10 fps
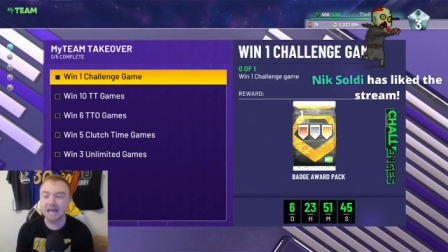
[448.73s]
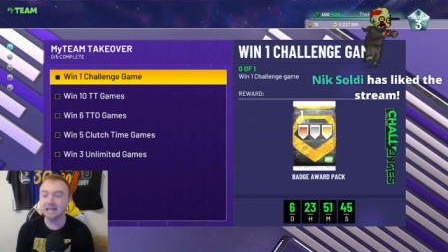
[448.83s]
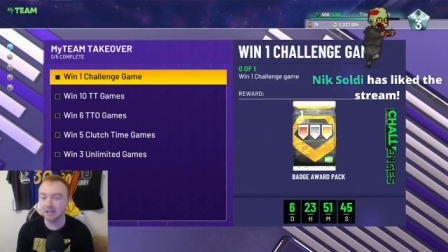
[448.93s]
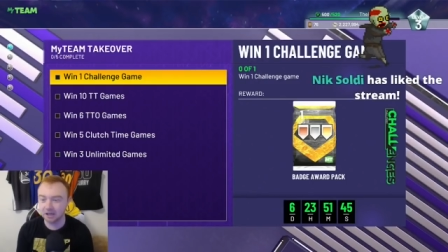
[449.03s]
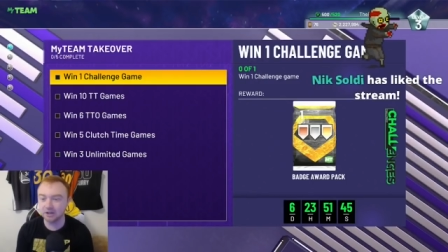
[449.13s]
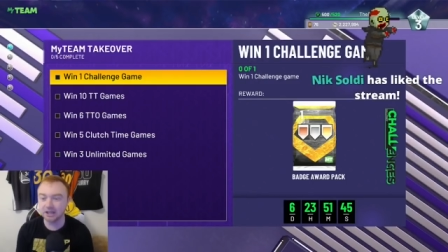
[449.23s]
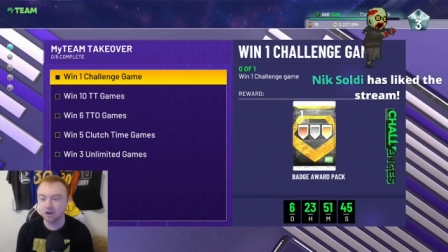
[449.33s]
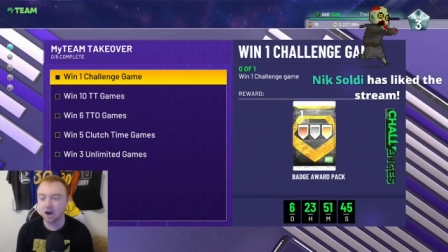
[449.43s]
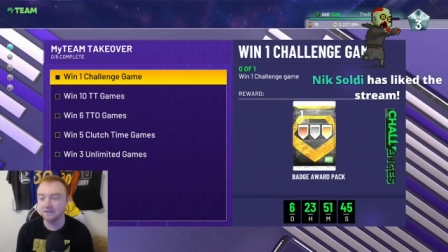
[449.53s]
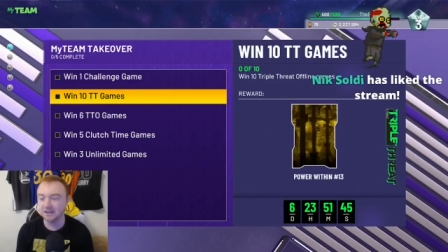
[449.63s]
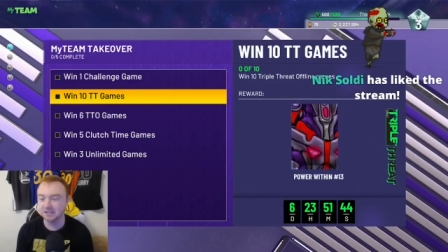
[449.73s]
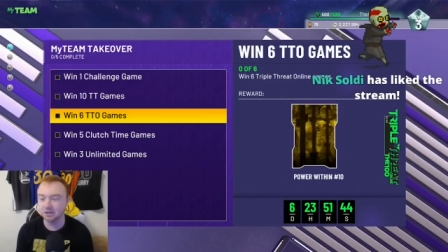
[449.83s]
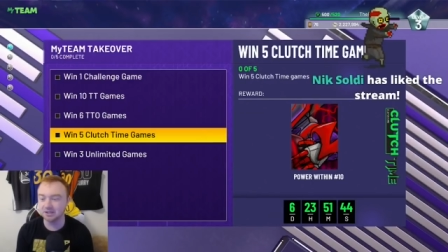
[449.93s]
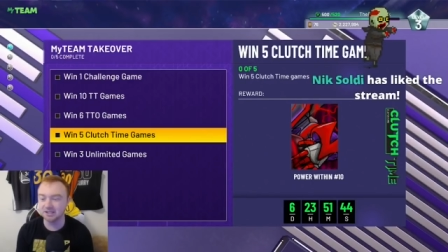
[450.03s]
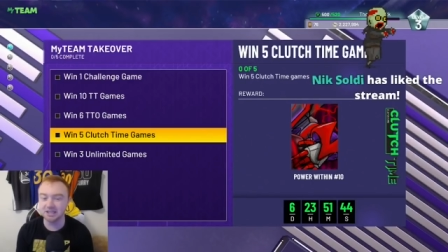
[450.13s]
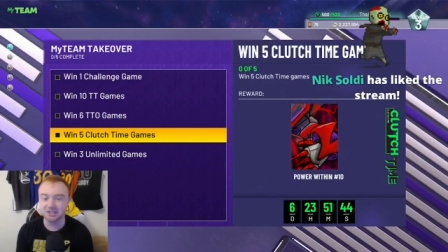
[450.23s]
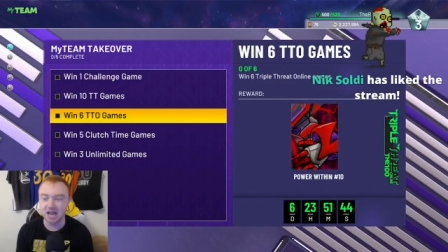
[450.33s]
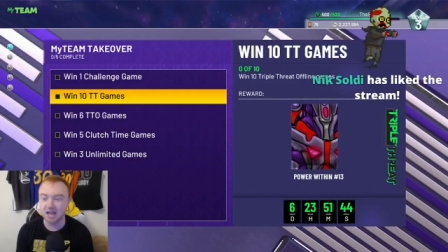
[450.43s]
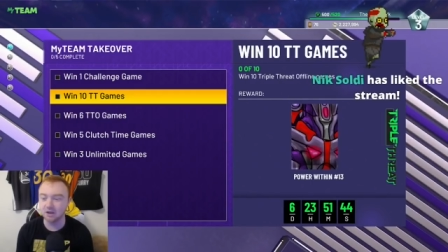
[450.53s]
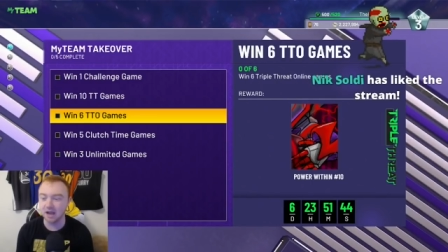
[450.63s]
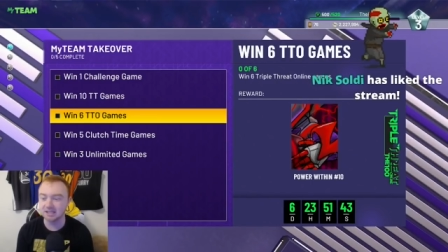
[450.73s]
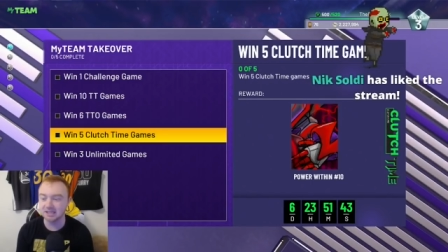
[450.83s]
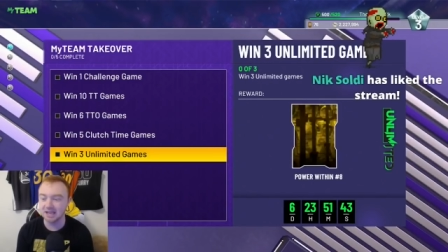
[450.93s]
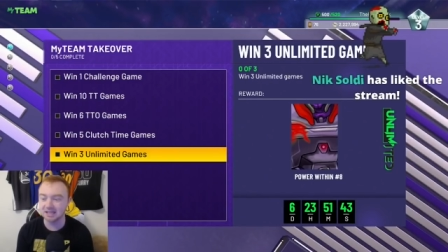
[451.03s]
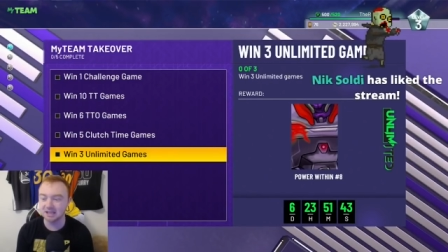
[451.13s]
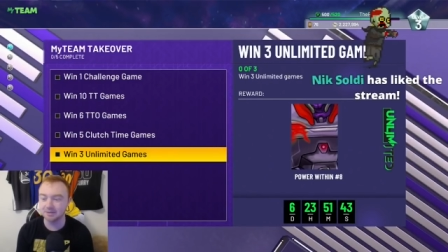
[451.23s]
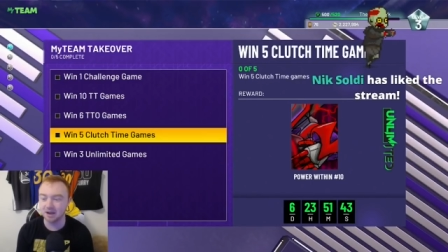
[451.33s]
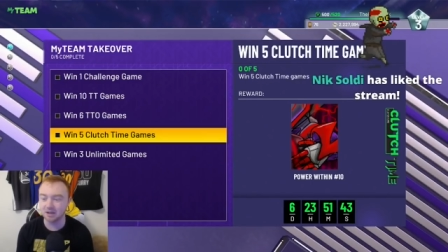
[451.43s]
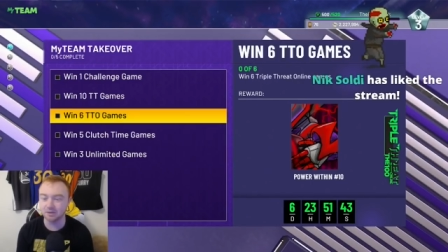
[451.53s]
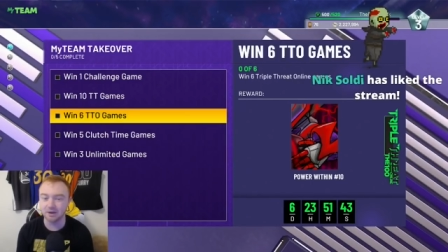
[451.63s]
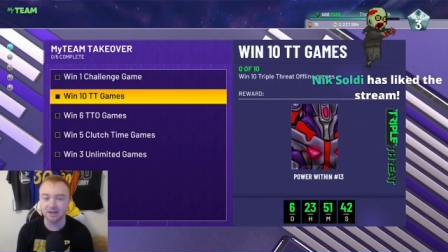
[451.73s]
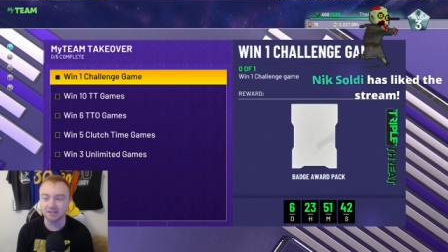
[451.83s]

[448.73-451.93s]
literally called this to a T, chat. You guys cannot tell me otherwise.